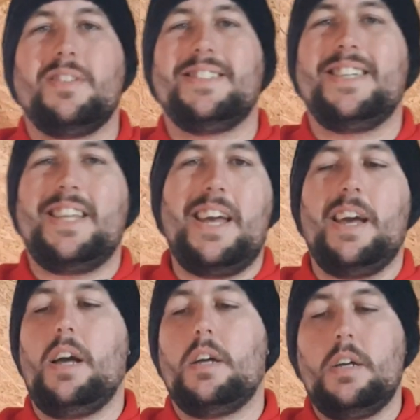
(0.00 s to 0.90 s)
and
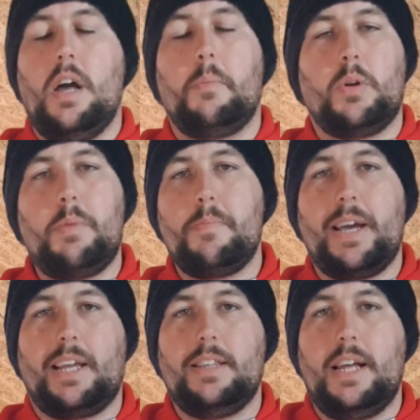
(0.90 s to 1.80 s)
today I'm going to be
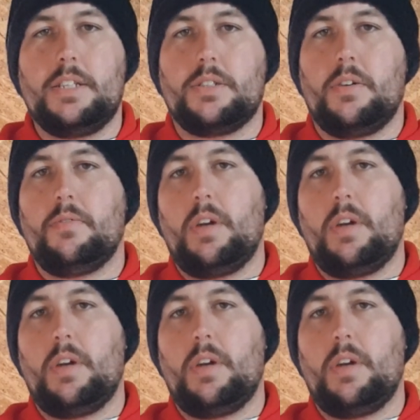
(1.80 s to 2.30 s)
making leads,